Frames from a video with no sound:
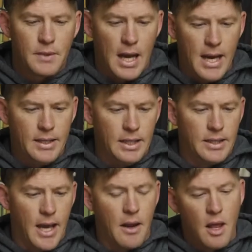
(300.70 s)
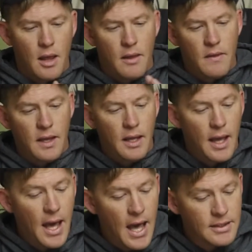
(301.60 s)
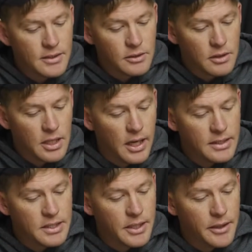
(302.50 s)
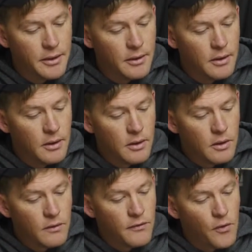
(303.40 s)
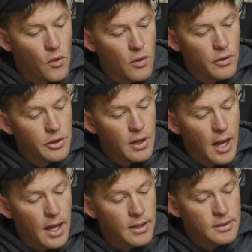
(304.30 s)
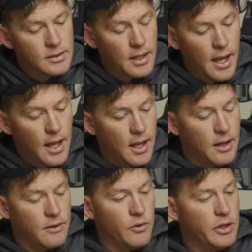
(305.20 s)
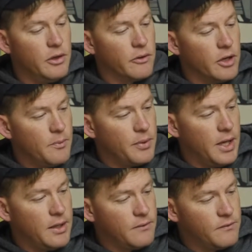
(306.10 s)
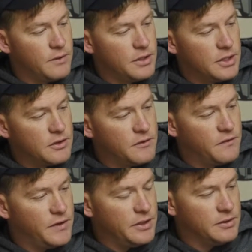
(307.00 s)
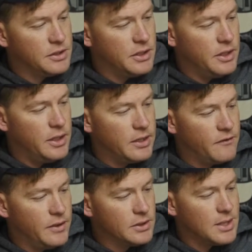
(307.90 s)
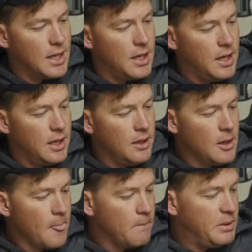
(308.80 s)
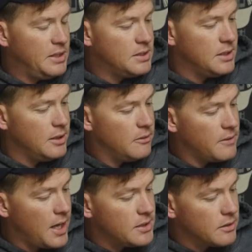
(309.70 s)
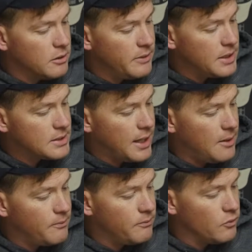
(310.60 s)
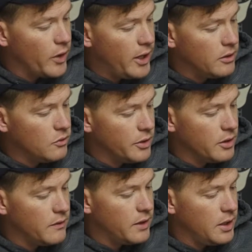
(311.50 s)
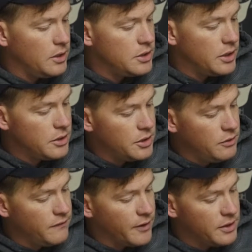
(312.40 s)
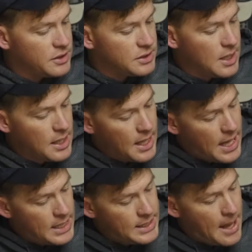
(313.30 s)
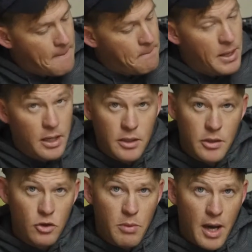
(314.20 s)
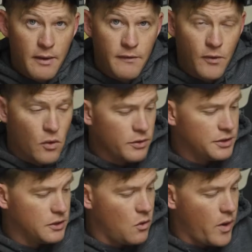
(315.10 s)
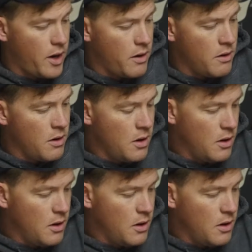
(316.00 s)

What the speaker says: I dig that. Has little cuts here for your hands, and when you grip, it just feels good. It feels like any BCM Knights Armament type rail, where the Gen 2 Virtus had that big 2x4 square